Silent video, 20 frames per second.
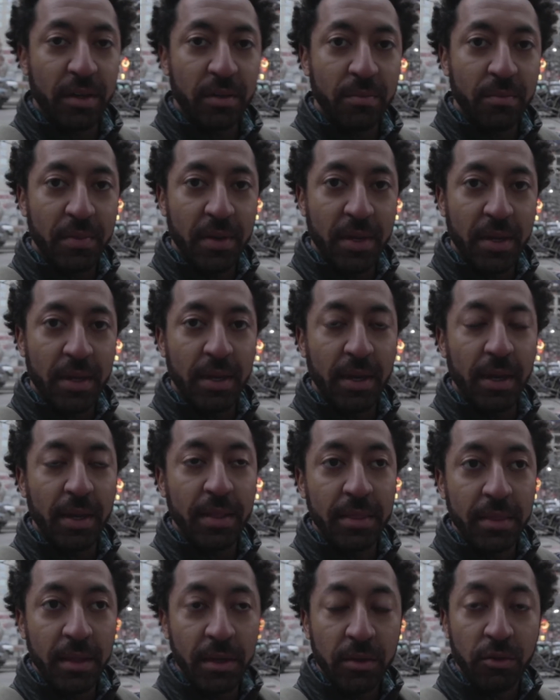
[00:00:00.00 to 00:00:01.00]
can be
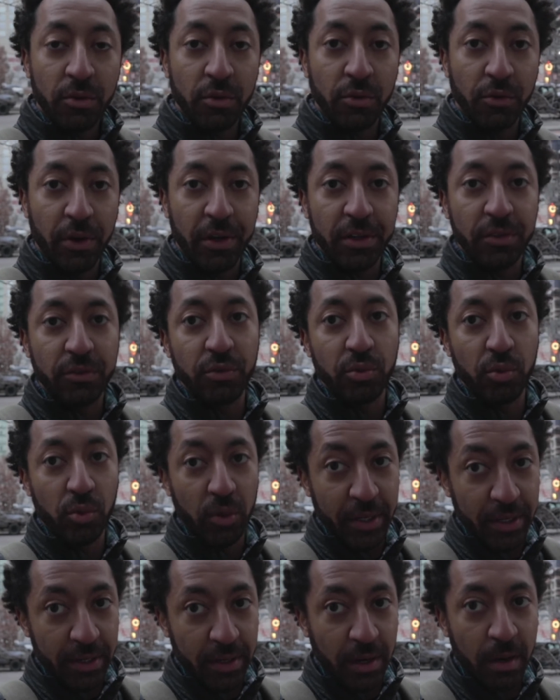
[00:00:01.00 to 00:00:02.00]
another great
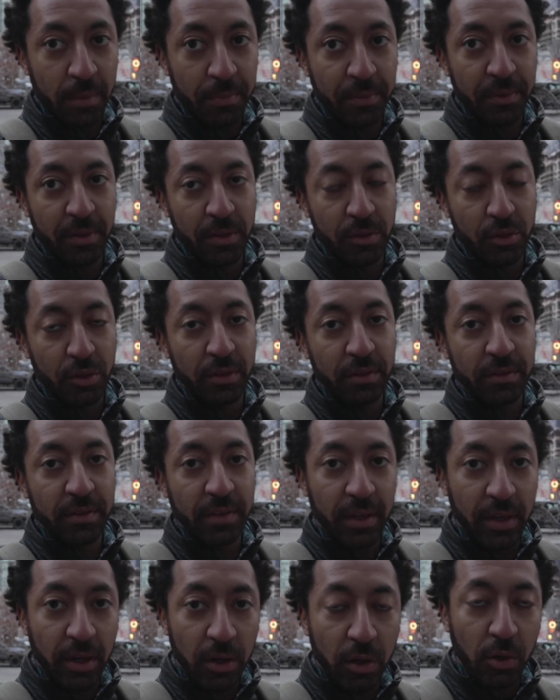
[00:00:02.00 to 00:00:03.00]
tool in composition
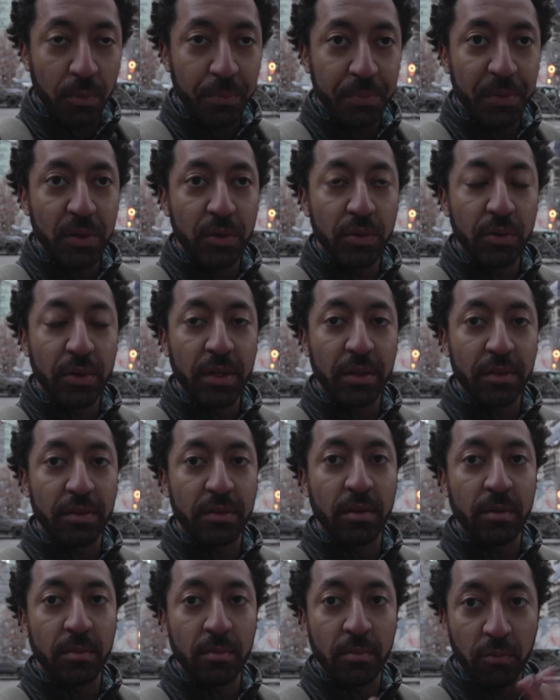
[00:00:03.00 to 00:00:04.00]
to help you get
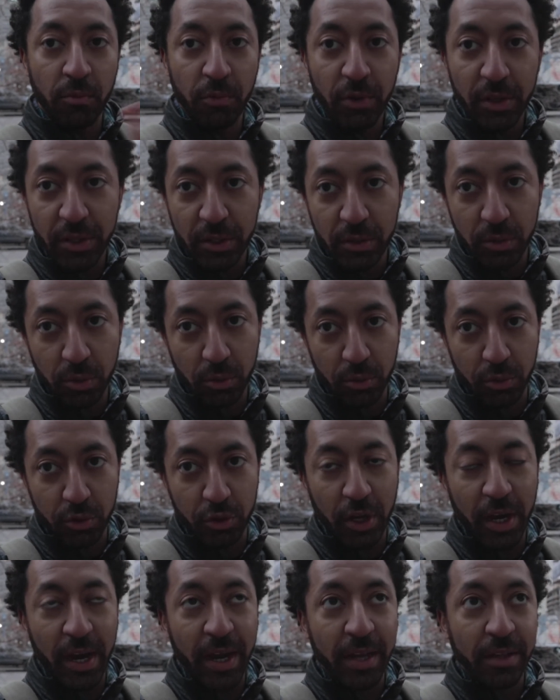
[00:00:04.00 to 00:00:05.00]
some really cool
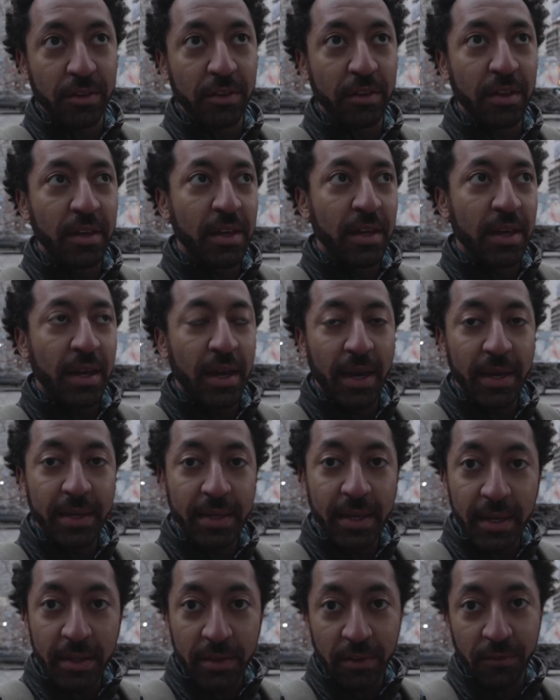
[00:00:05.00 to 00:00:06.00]
shots.
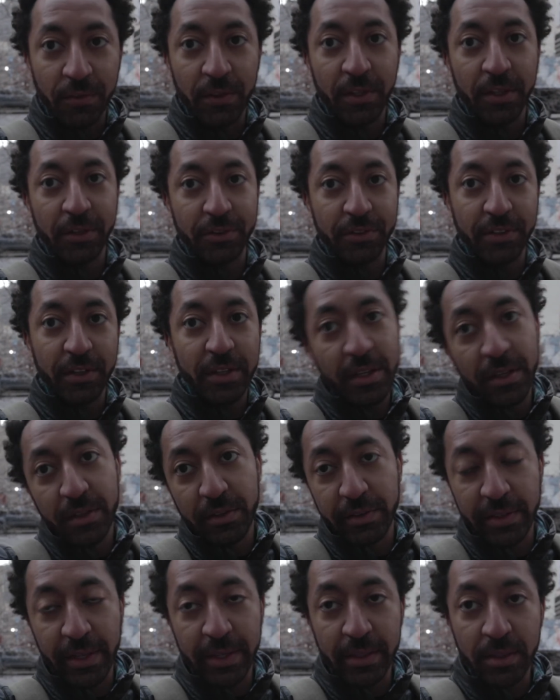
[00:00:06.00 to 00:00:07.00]
Again, I feel like
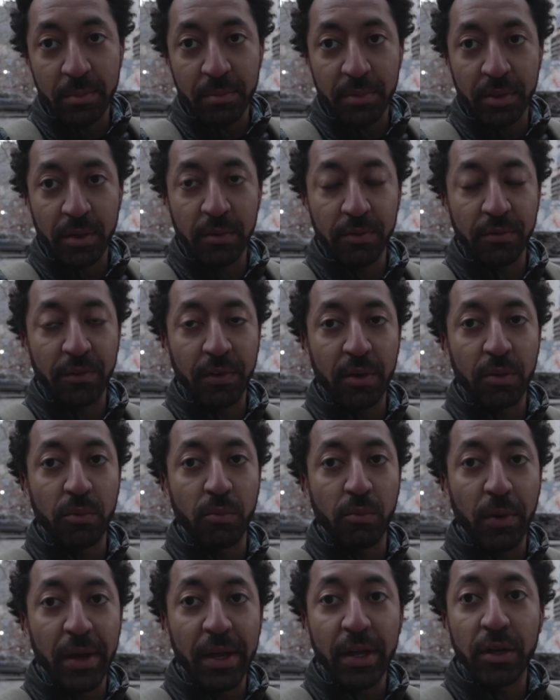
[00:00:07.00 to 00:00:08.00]
cities lend themselves very
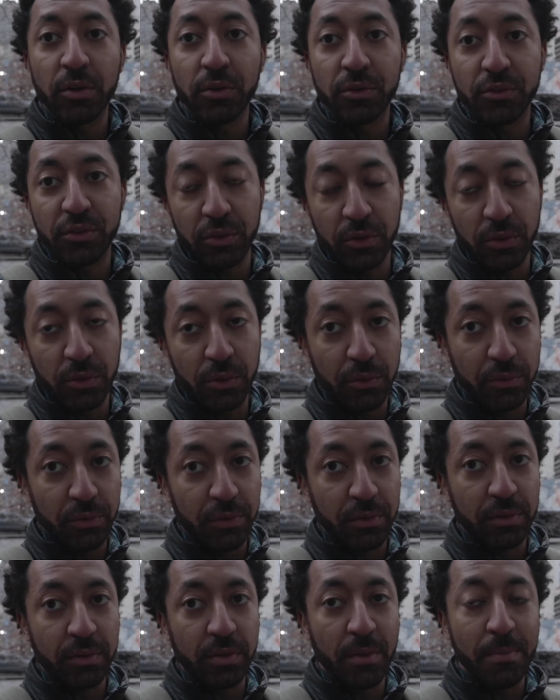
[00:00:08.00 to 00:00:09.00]
well to
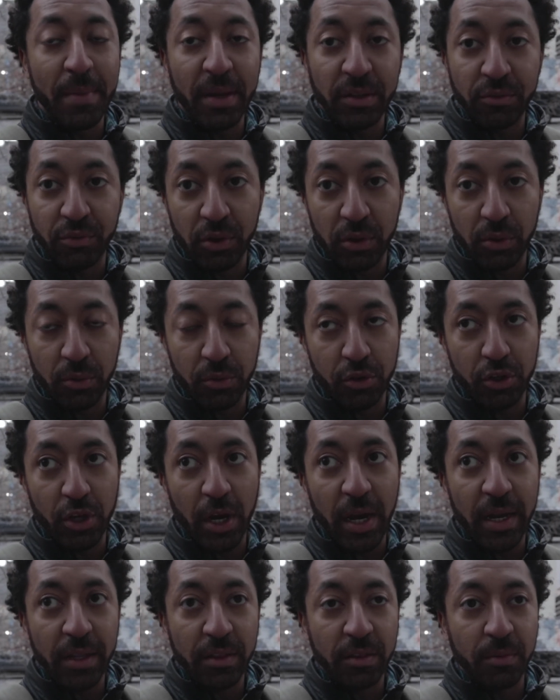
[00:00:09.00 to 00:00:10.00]
symmetrical
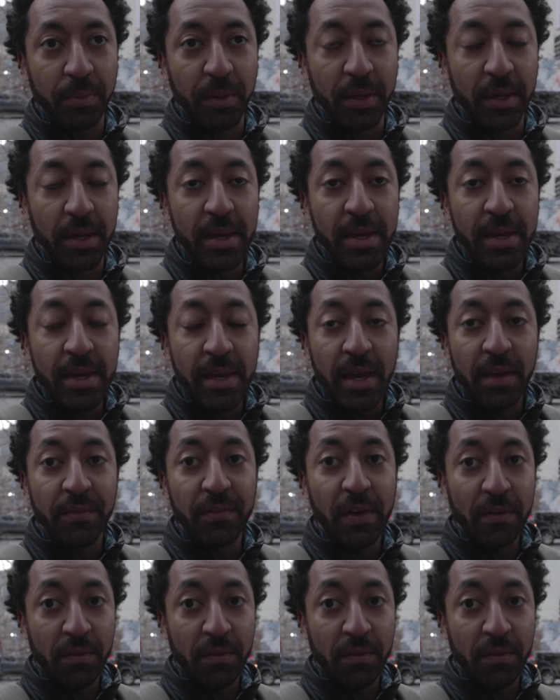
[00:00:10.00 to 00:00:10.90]
shots, but if you